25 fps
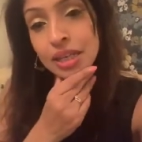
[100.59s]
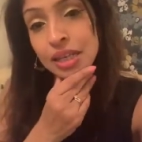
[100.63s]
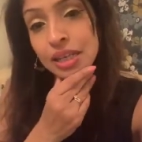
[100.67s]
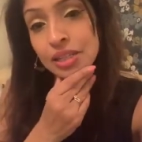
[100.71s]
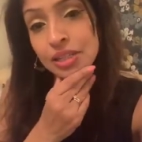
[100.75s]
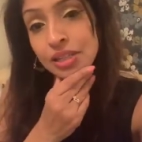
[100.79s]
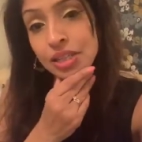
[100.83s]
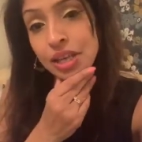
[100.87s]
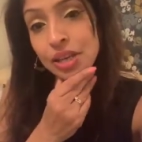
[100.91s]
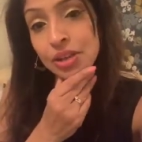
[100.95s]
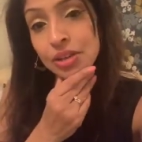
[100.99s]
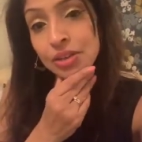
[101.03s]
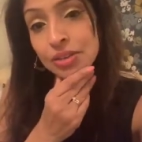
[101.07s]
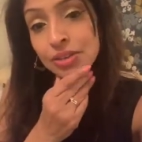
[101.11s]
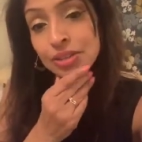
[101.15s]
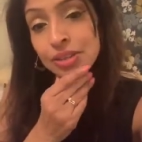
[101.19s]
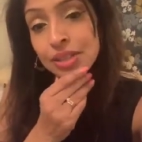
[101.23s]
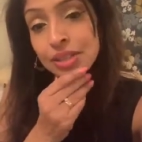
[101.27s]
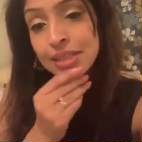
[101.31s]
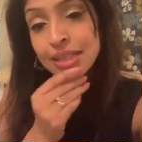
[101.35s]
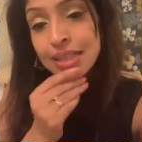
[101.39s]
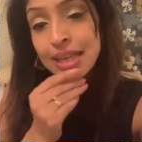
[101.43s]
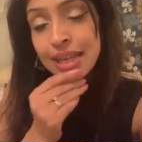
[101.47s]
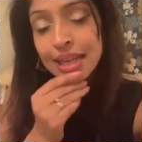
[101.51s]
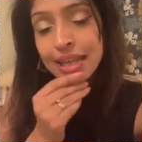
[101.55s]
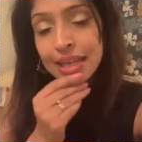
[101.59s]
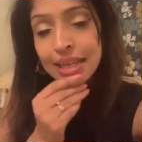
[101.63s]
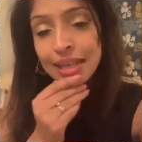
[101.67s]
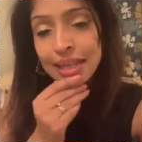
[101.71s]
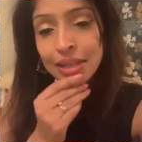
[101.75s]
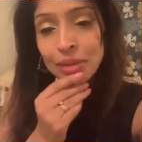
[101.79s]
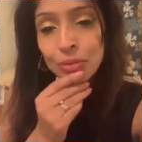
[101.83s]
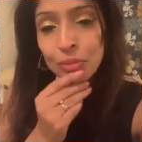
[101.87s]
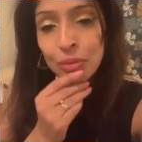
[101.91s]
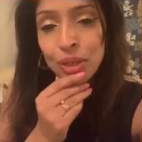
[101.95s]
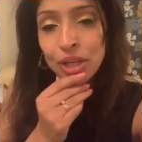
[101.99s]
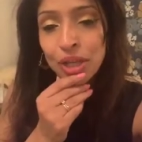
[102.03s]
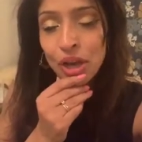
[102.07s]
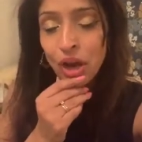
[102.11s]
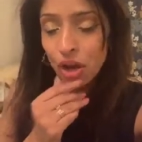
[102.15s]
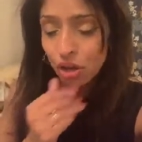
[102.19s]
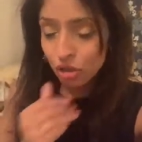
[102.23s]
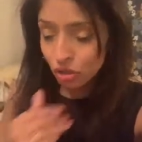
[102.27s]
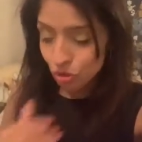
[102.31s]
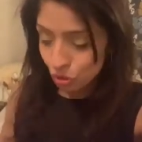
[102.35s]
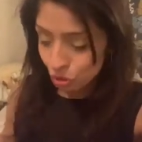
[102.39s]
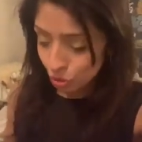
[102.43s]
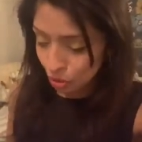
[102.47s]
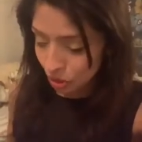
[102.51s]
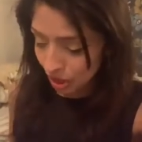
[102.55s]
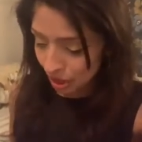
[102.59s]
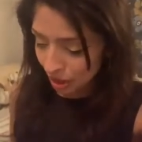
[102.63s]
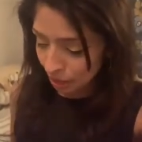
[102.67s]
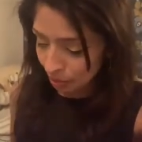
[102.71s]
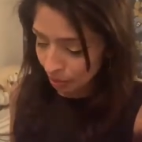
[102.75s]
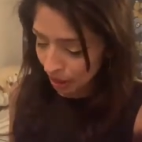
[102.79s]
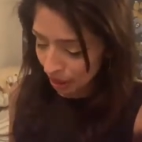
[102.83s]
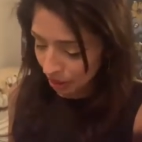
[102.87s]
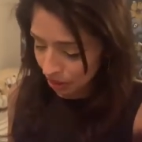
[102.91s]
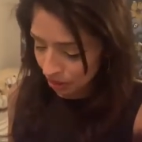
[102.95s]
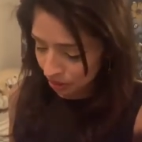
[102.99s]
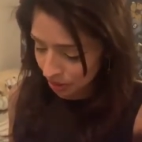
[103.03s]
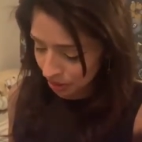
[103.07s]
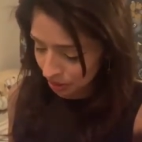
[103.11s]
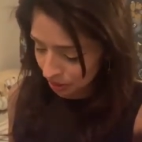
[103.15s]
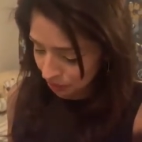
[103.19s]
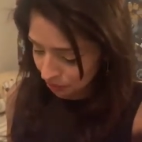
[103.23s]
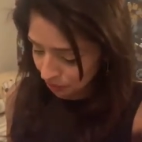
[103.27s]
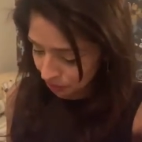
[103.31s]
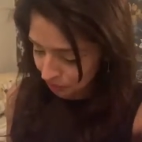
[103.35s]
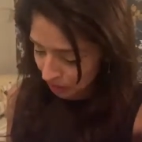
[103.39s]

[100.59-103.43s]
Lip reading: So today we are talking about,